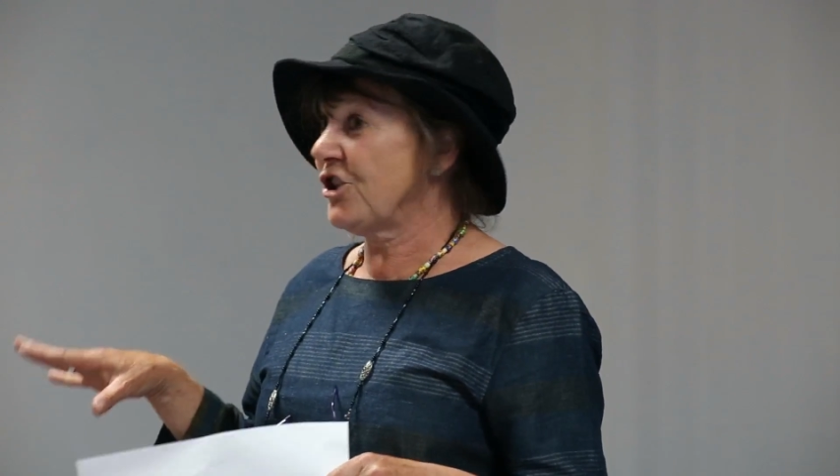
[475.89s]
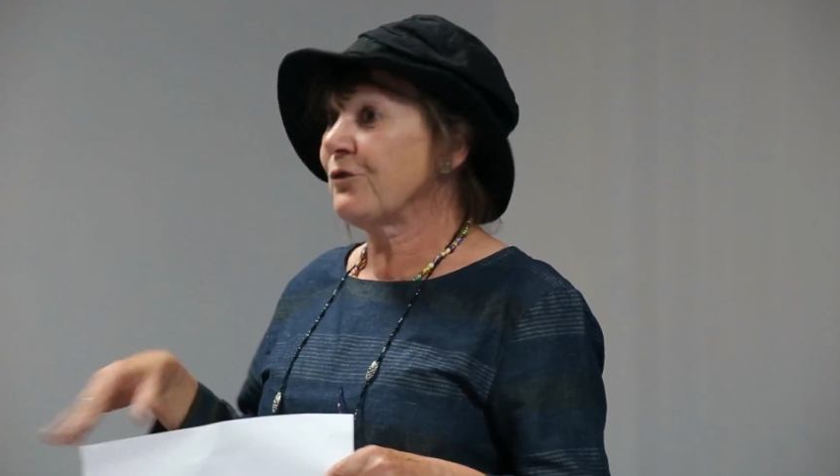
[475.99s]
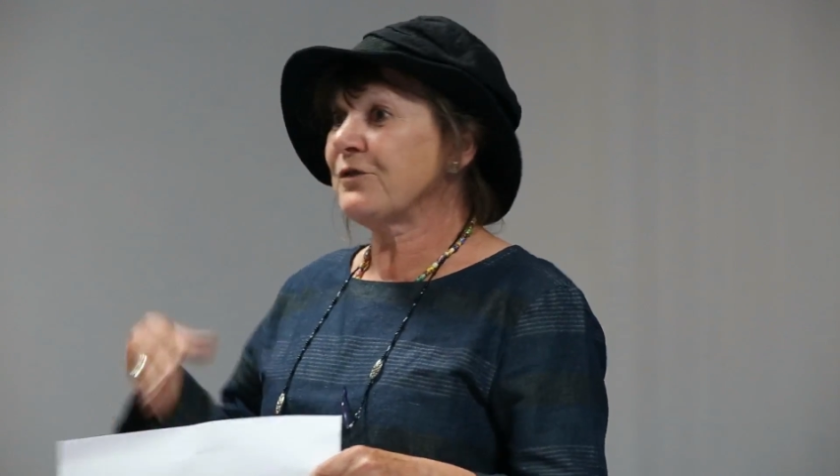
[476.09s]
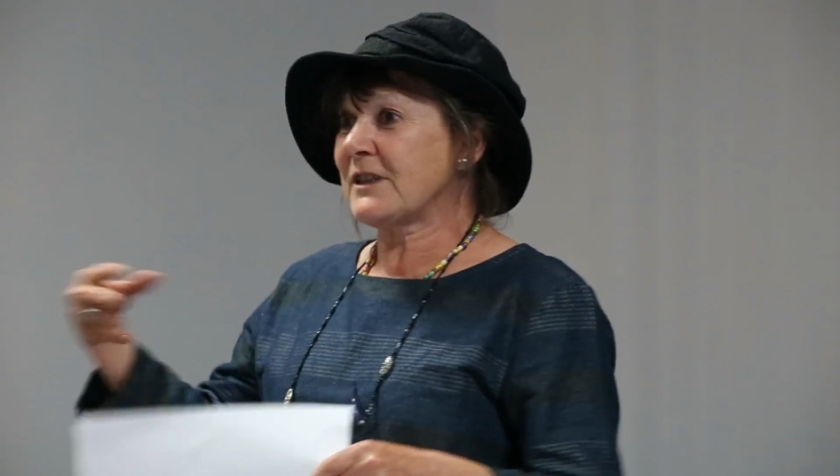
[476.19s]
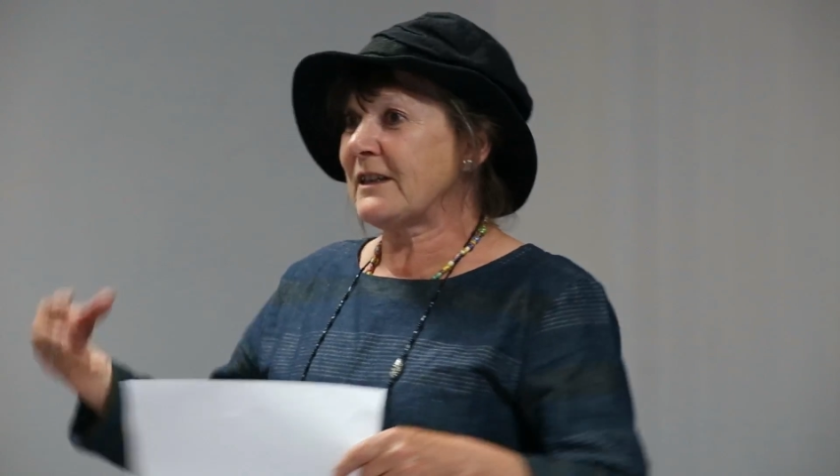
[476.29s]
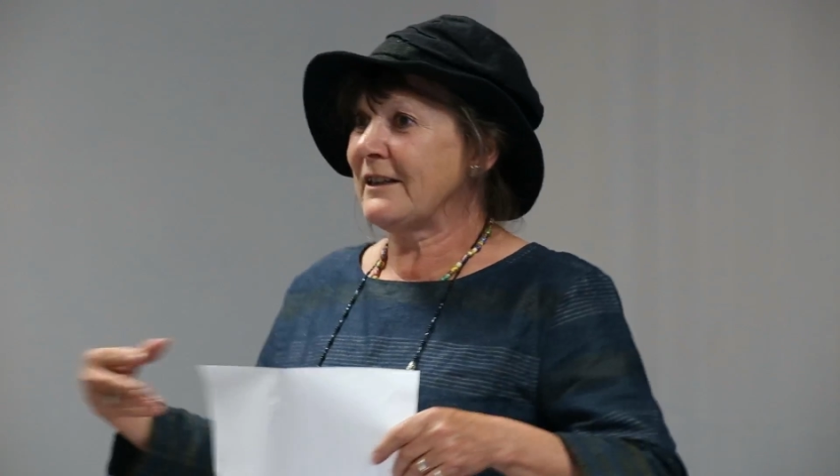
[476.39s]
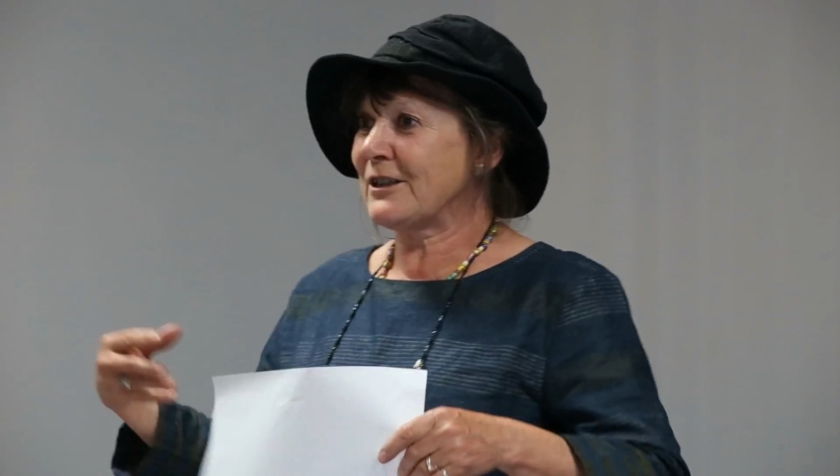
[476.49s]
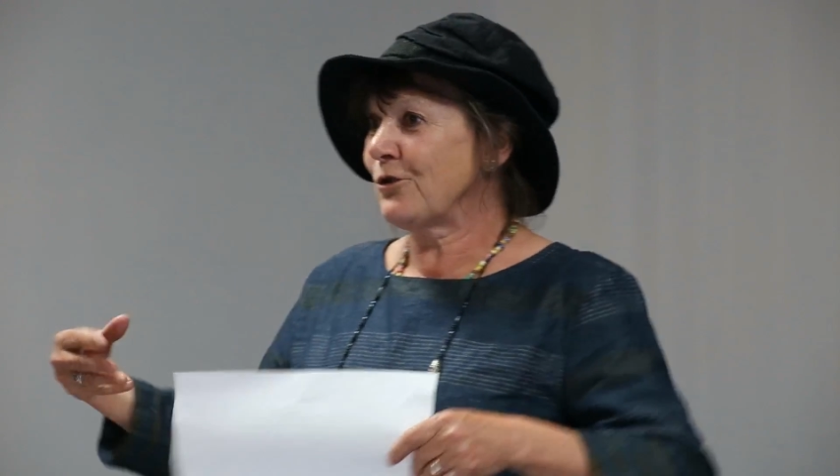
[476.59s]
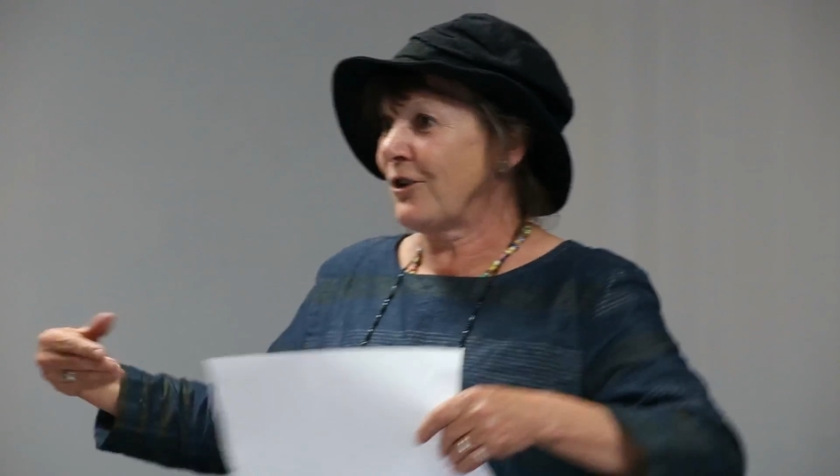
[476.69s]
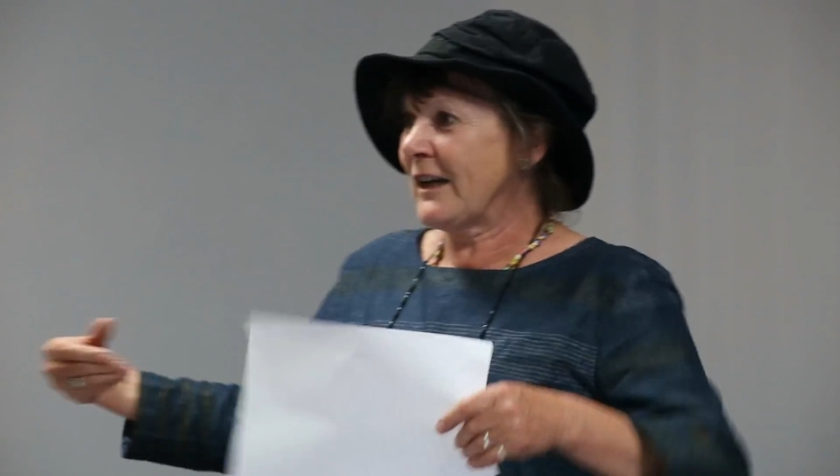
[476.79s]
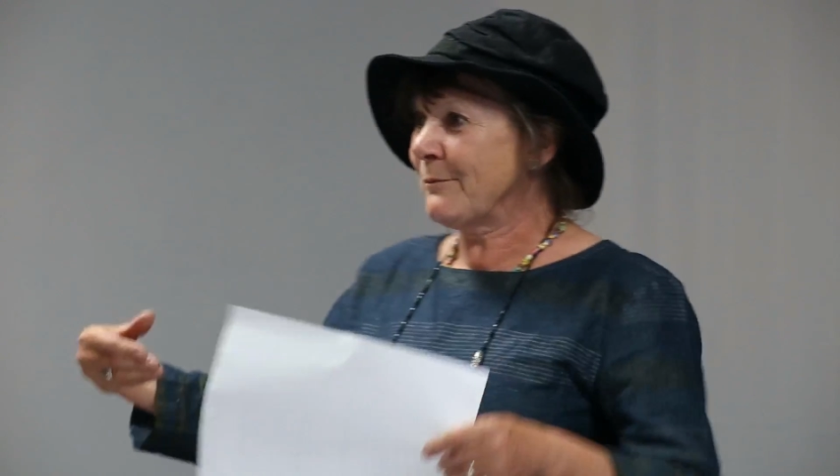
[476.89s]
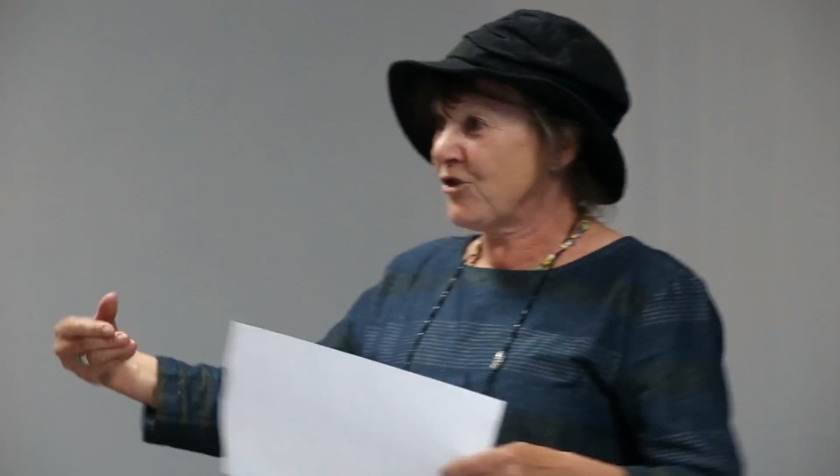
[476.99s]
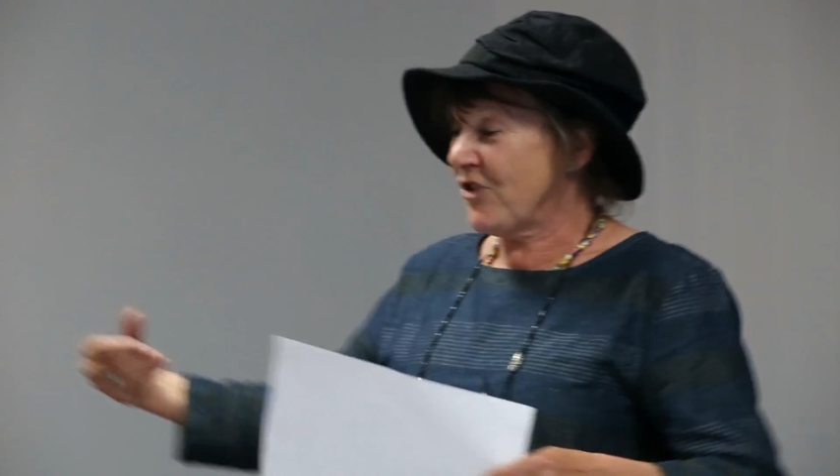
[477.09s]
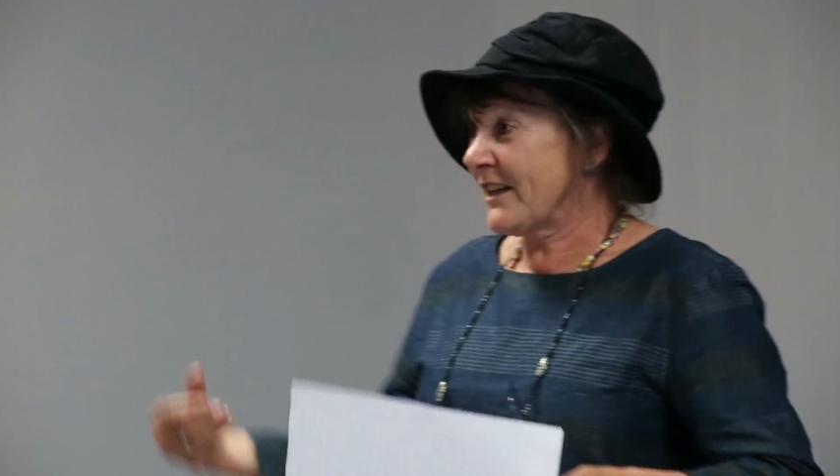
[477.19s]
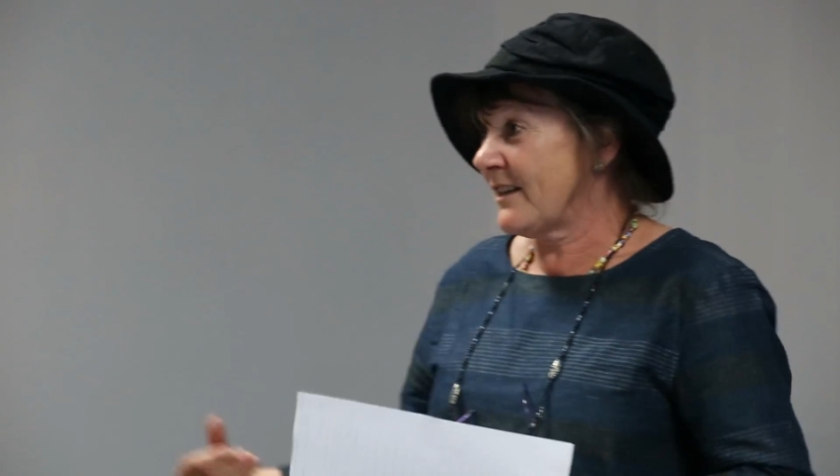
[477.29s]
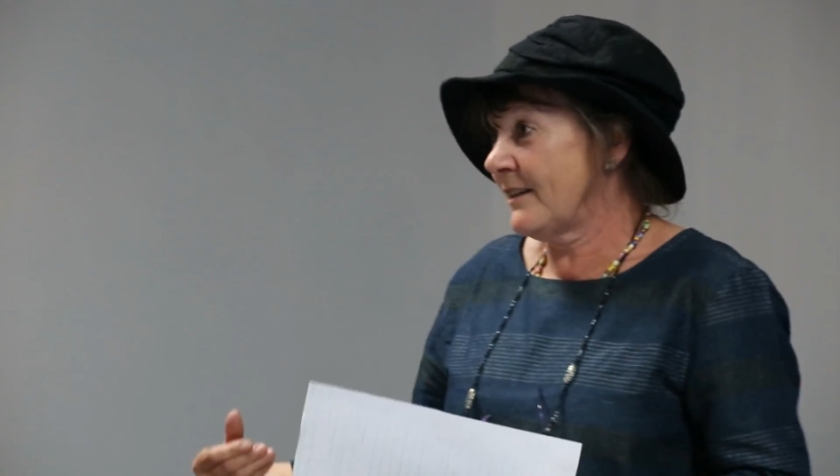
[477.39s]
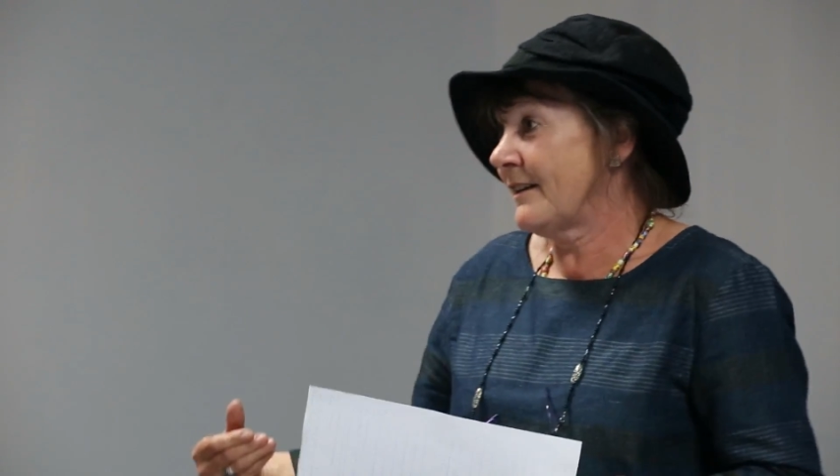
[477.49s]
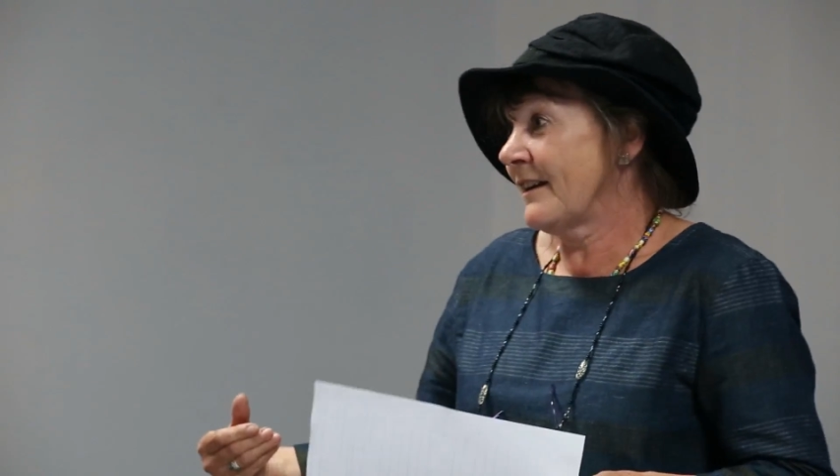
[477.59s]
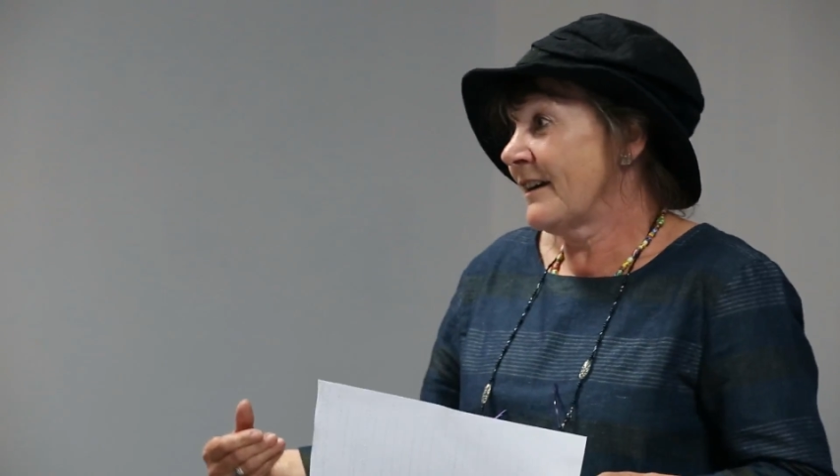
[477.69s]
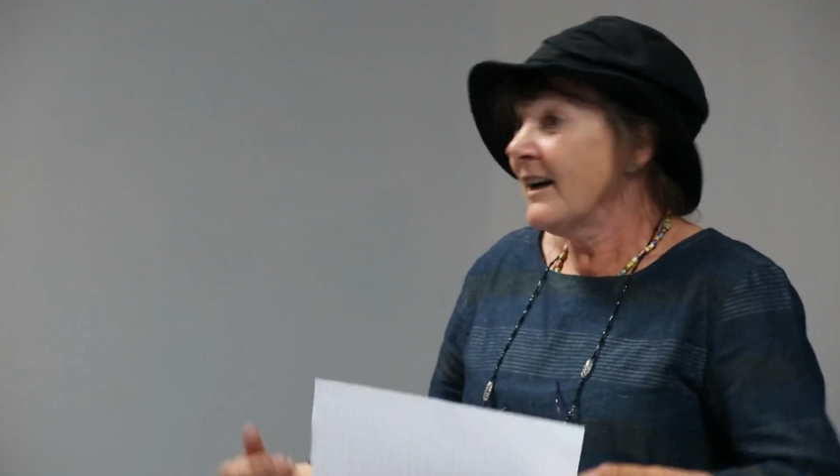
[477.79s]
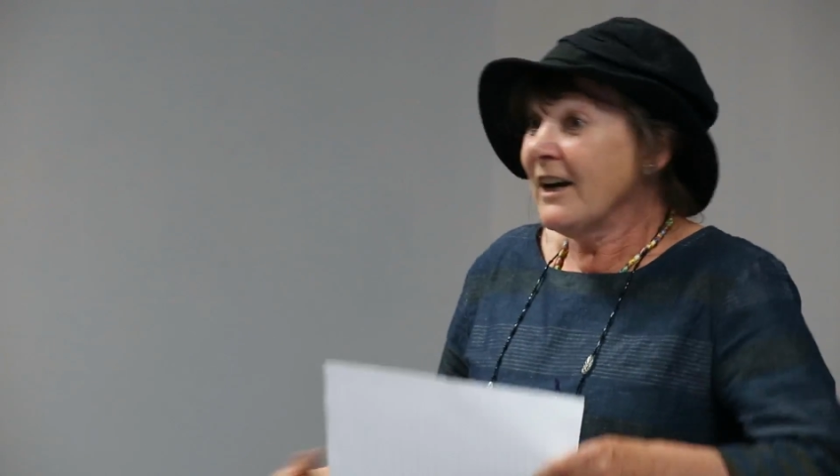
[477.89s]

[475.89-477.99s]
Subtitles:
obviously it's not an abstract thing.